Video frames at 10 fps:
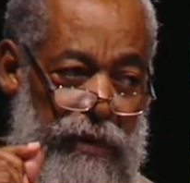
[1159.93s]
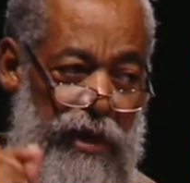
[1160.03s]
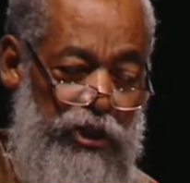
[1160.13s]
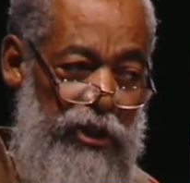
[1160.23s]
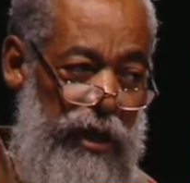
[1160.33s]

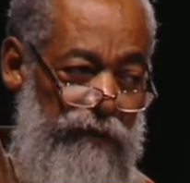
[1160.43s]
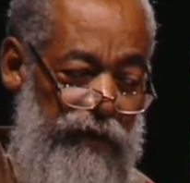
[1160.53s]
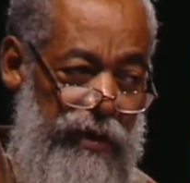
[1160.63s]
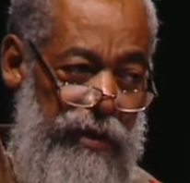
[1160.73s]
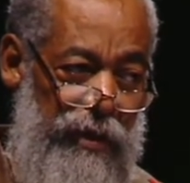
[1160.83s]

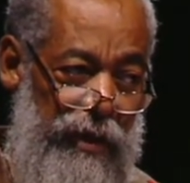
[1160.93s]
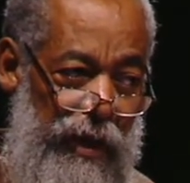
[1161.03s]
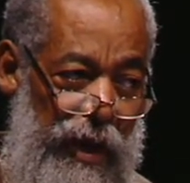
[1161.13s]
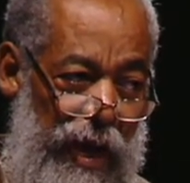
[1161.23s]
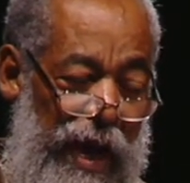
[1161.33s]
HIV
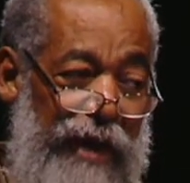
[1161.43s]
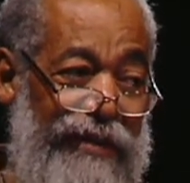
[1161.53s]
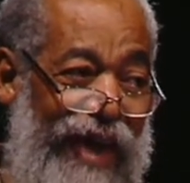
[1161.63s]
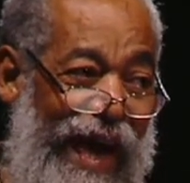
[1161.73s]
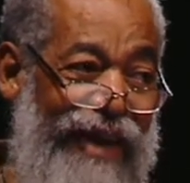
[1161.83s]

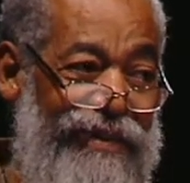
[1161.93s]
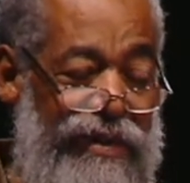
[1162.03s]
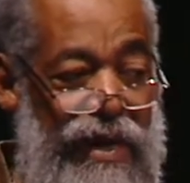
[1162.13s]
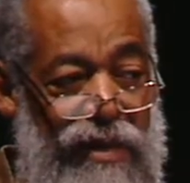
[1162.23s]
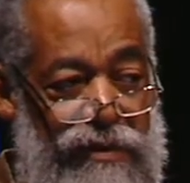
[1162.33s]
and at
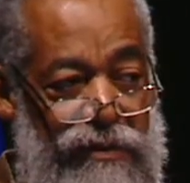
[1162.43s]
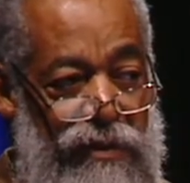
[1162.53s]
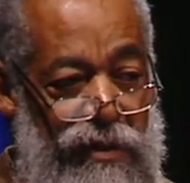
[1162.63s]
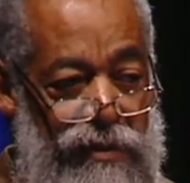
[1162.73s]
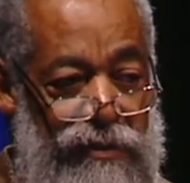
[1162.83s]
the
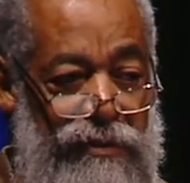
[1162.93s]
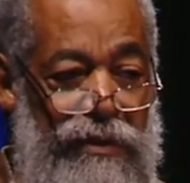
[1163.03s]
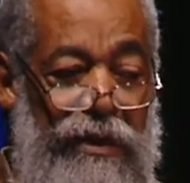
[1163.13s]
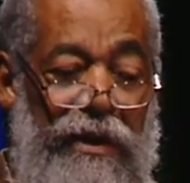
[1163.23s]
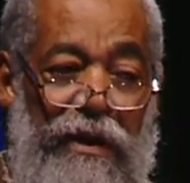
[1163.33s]
NCDs.
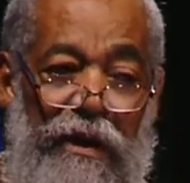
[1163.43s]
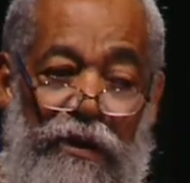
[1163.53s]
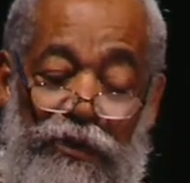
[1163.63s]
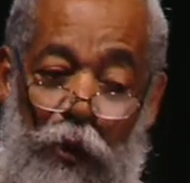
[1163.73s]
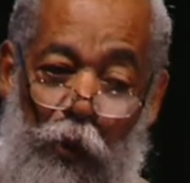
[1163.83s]

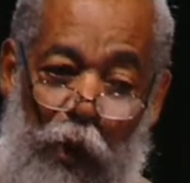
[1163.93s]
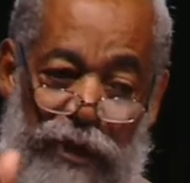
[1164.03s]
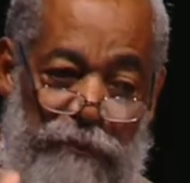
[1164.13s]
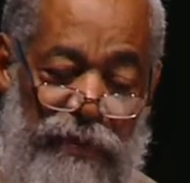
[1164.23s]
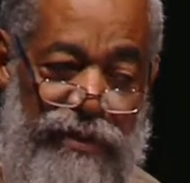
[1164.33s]
The
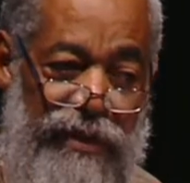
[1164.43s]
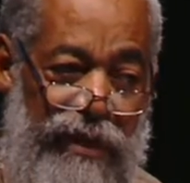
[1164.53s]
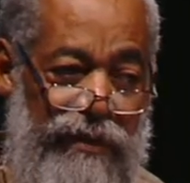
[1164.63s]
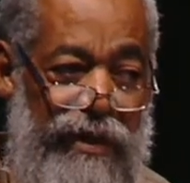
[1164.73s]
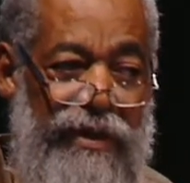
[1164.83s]
1%,